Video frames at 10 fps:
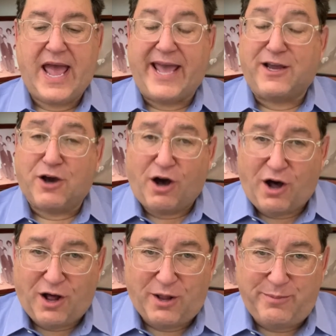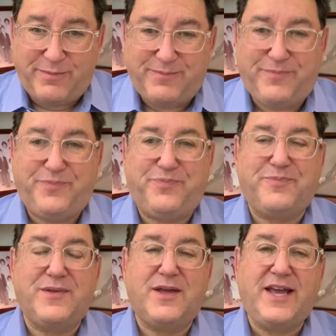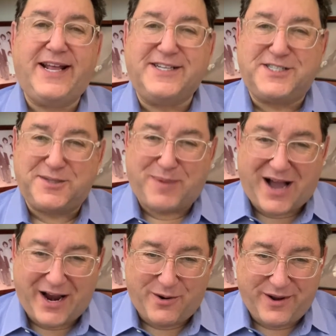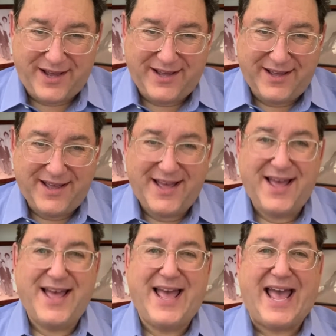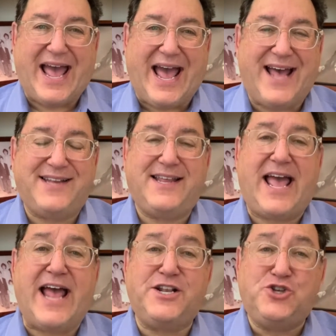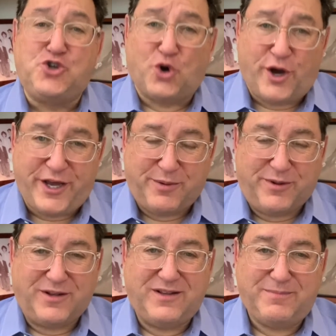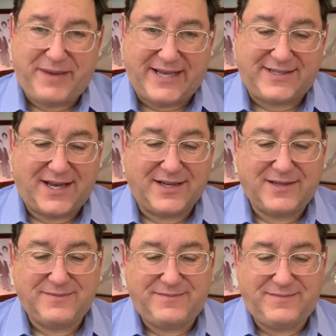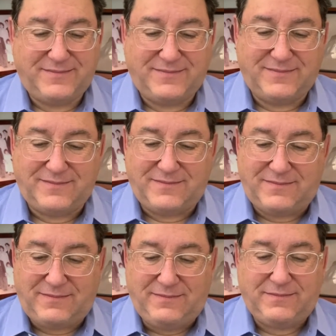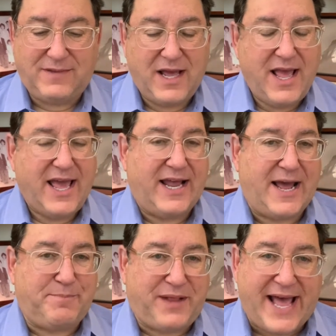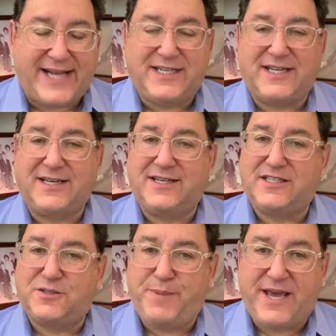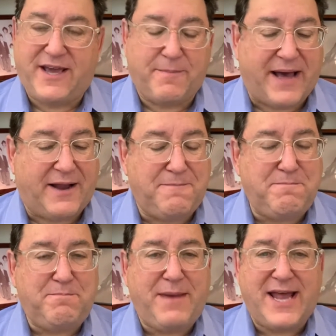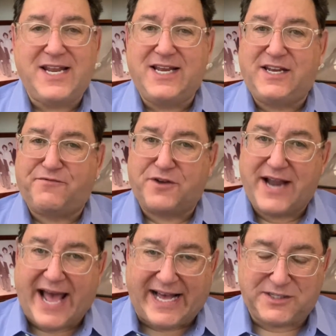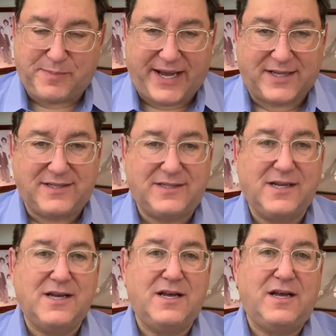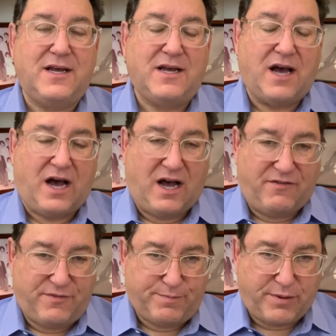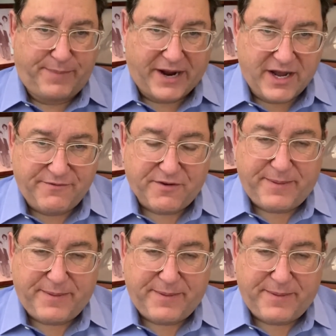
a calm, inspiring, and enjoyable Pesach. And I plan to speak about many different aspects of preparing for